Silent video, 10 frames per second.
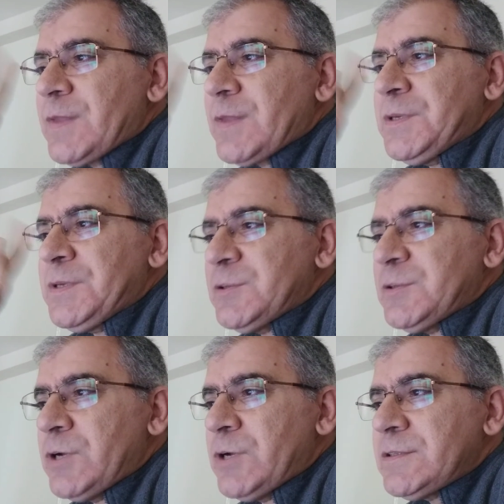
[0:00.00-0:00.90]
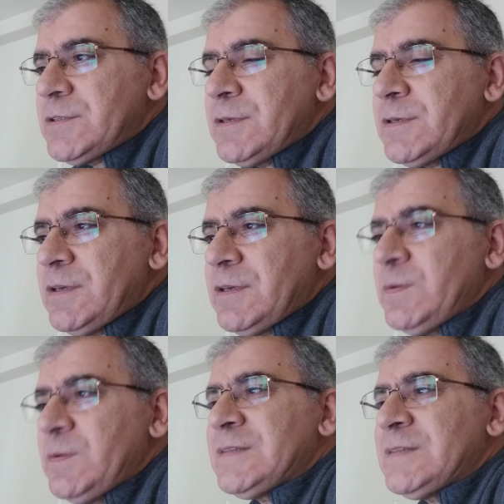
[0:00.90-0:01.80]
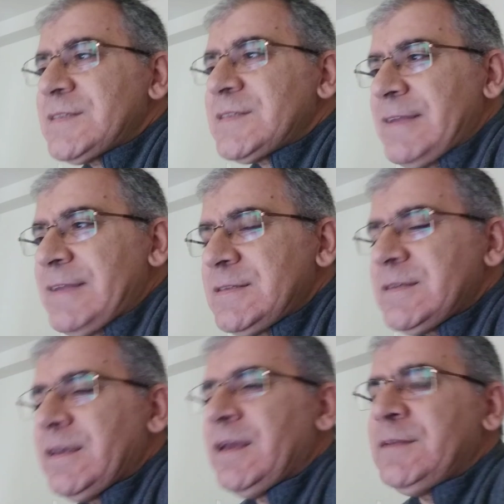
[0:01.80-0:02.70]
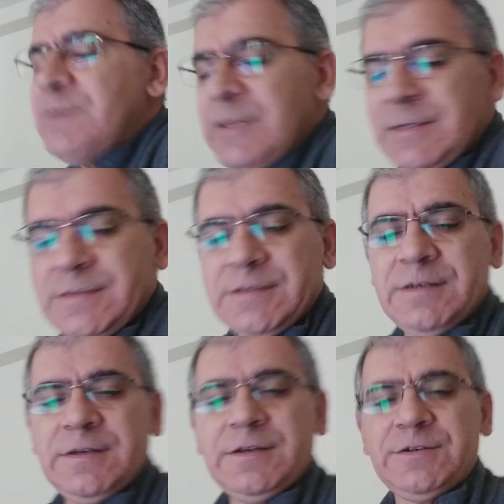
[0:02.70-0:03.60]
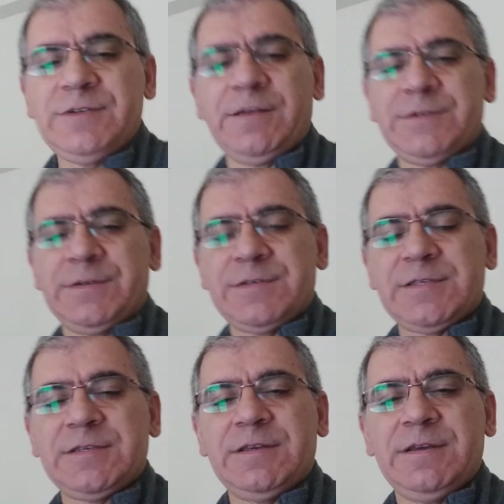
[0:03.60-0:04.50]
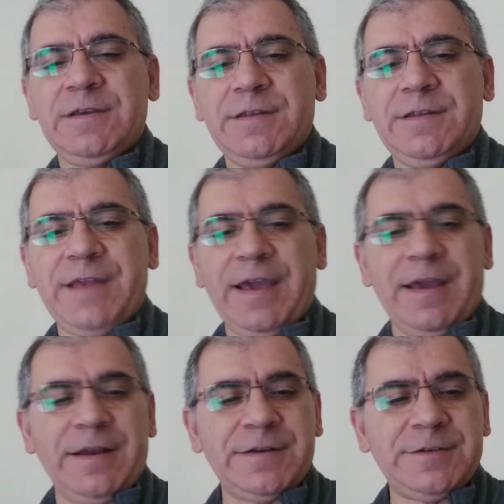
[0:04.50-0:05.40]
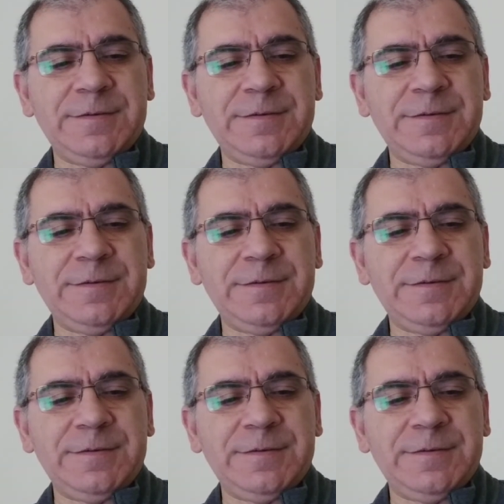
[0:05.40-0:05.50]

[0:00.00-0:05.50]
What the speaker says: We need the word, we need the sense, and we need the reference there.